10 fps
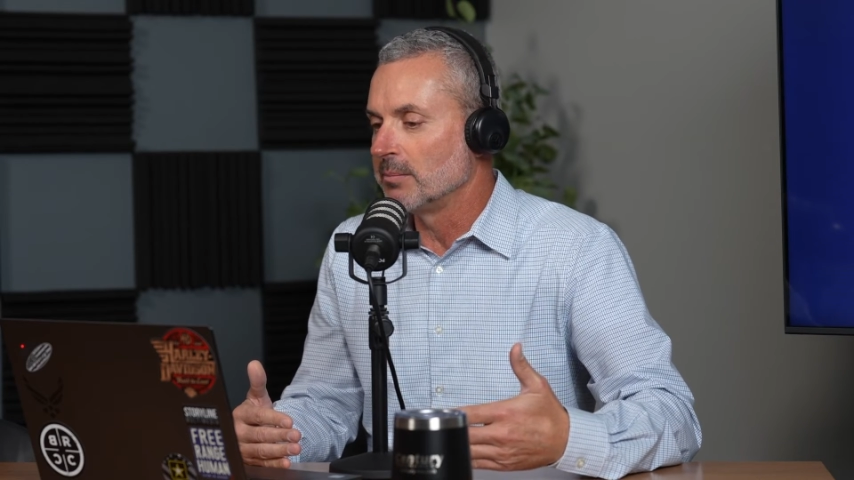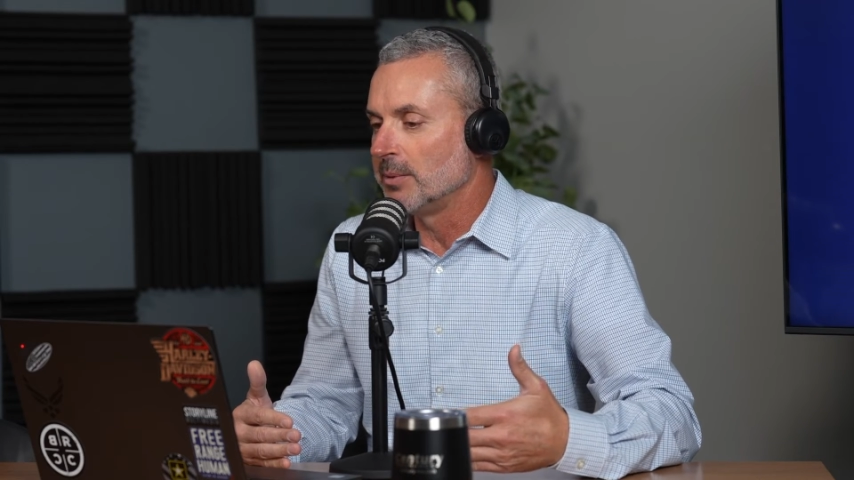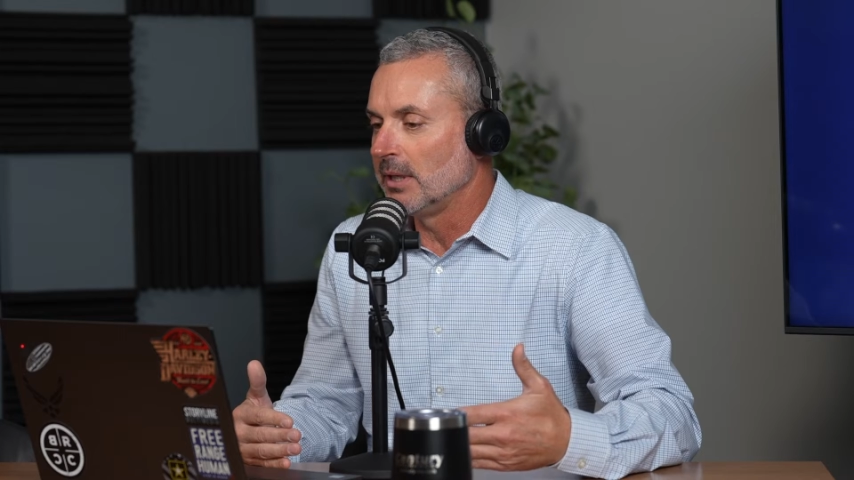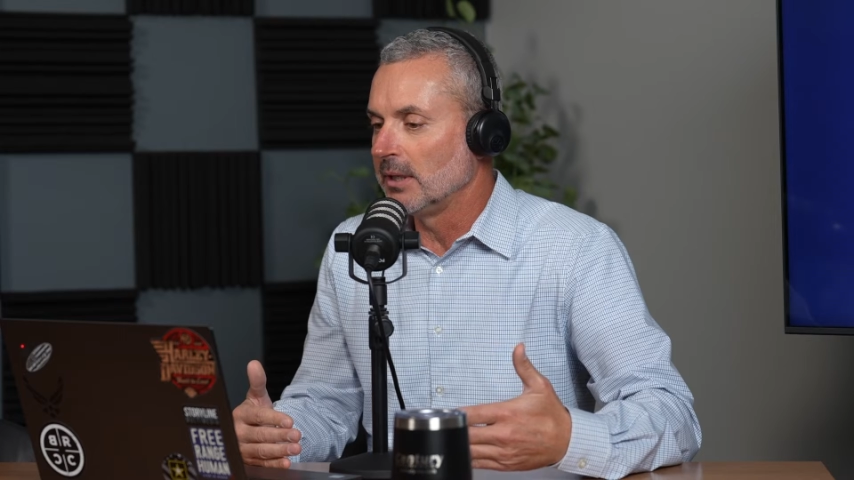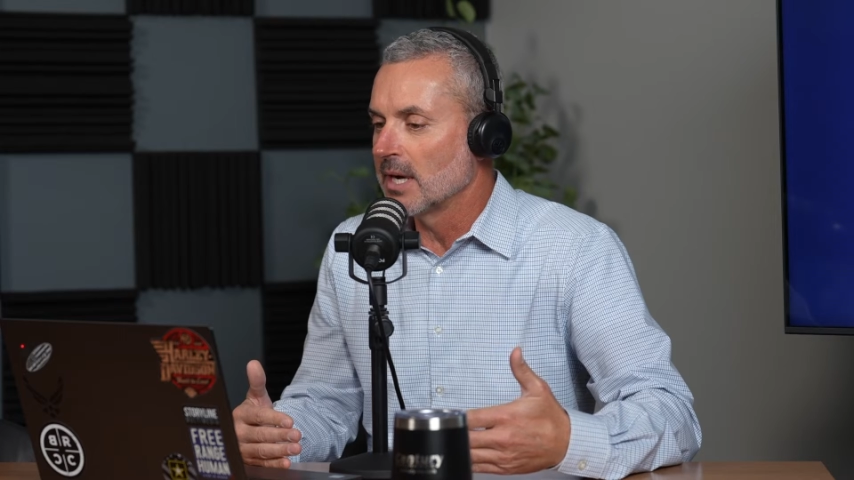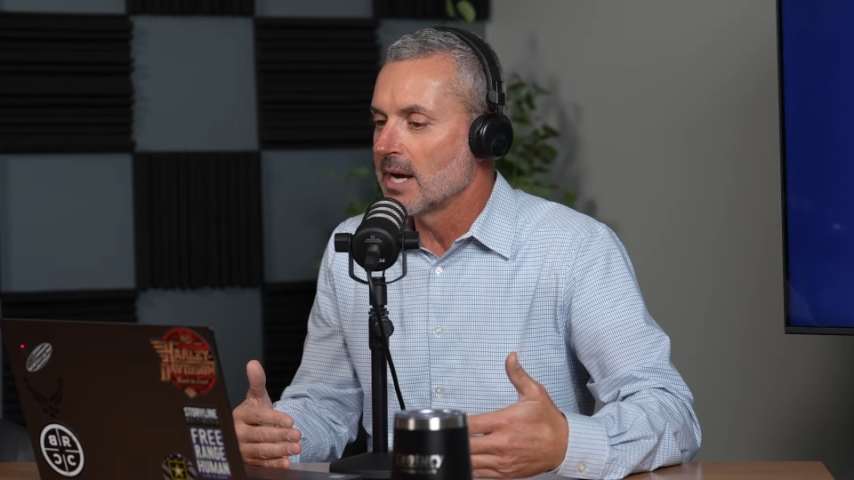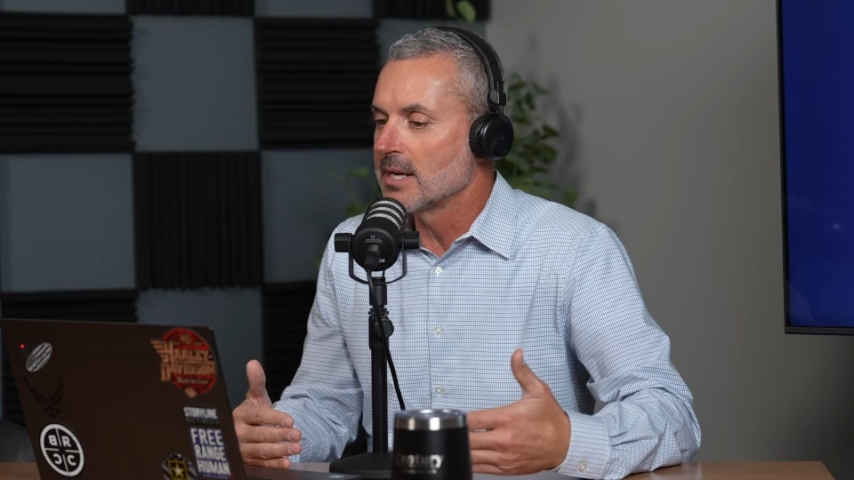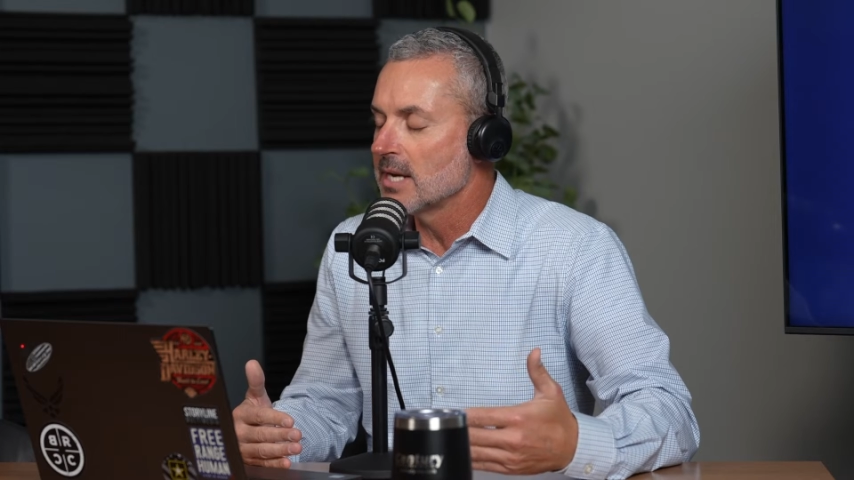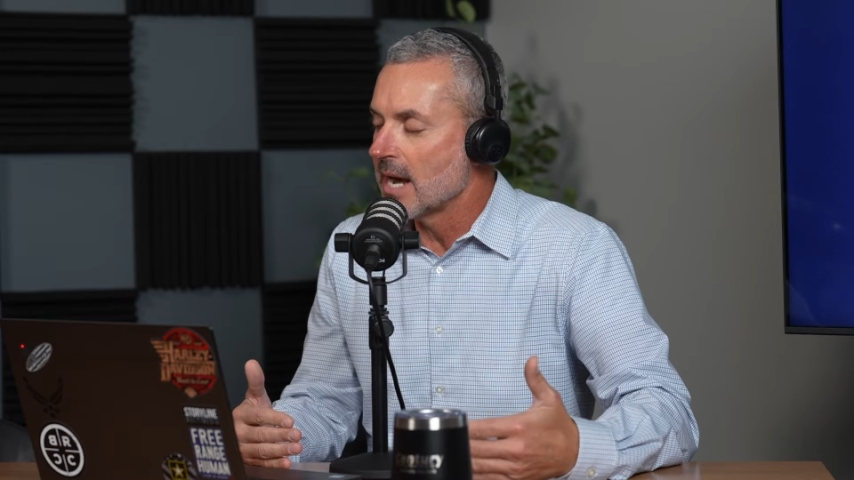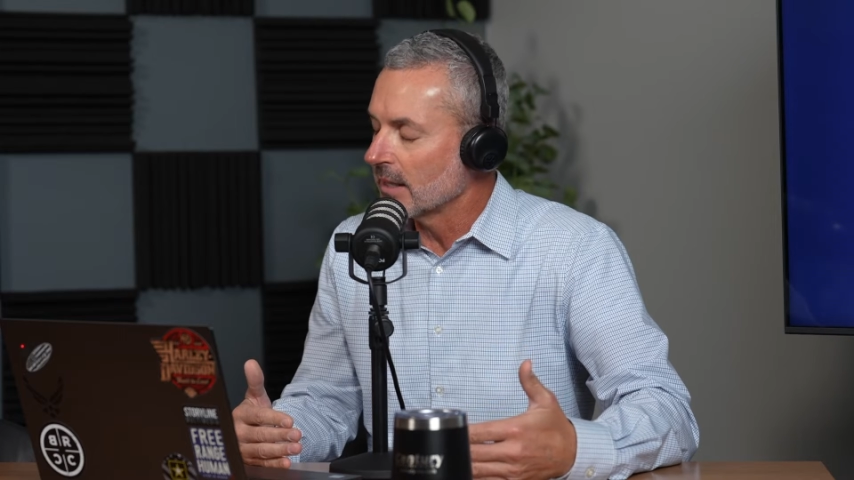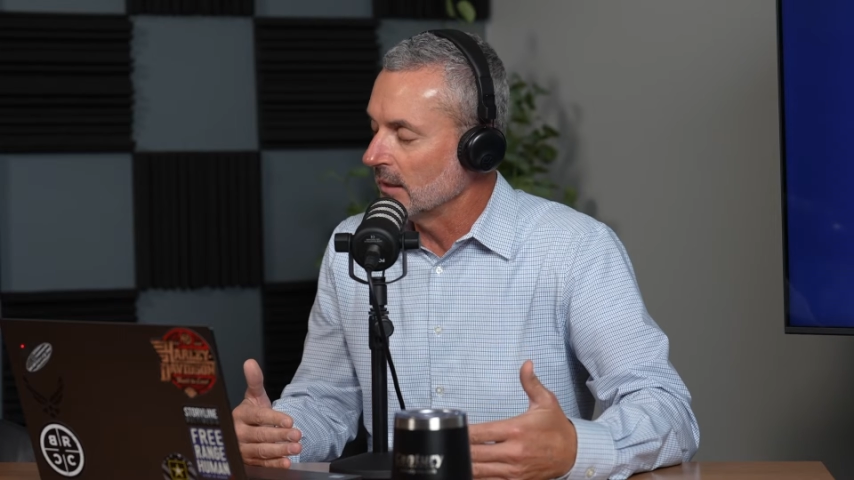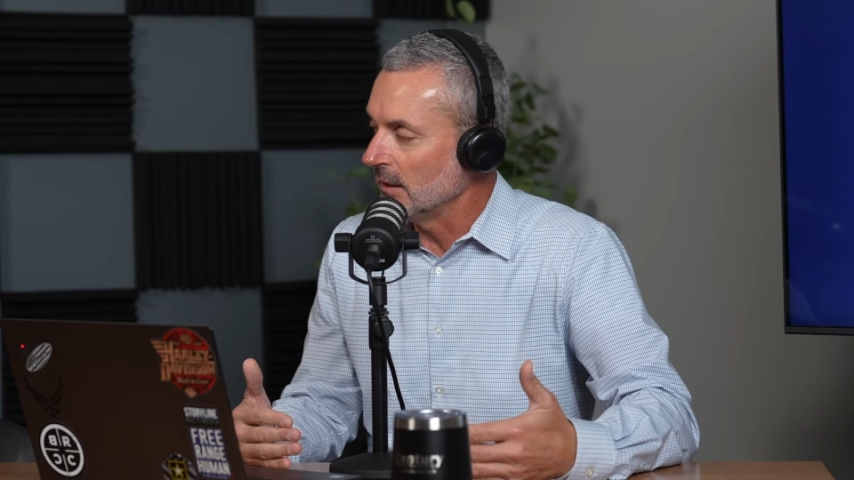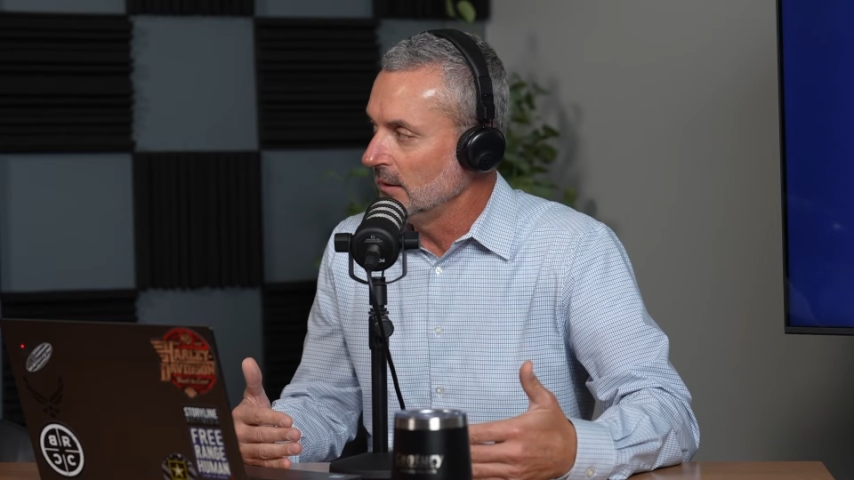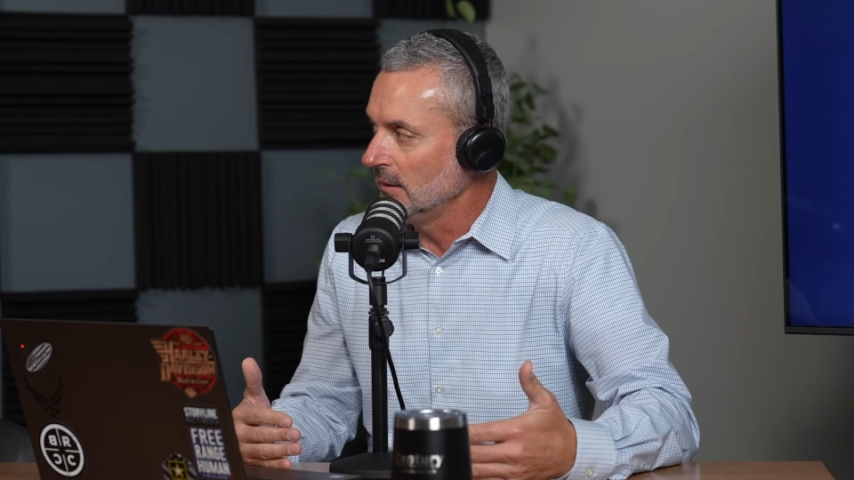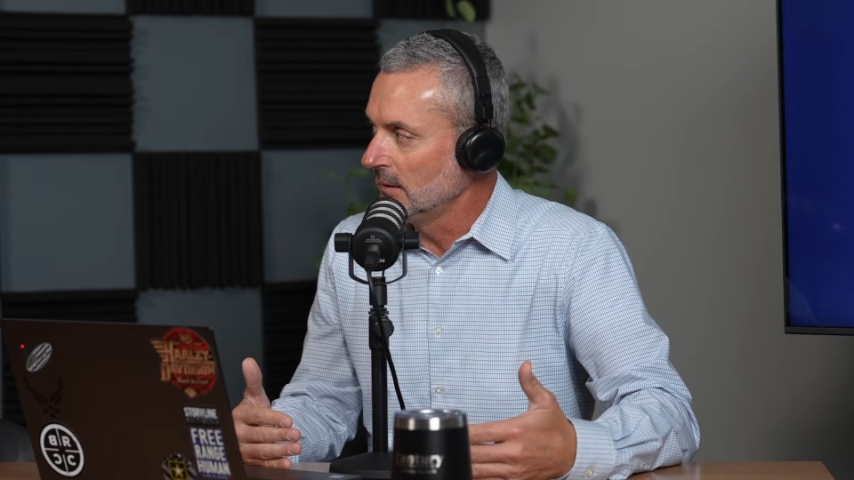be
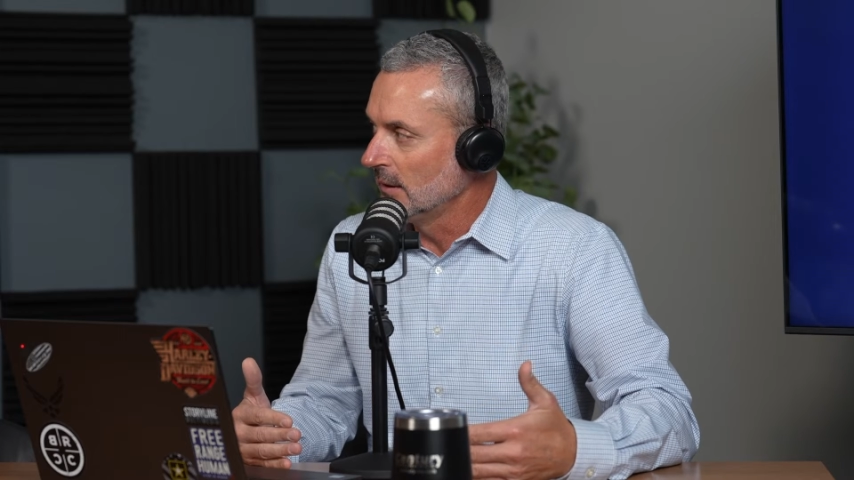contacted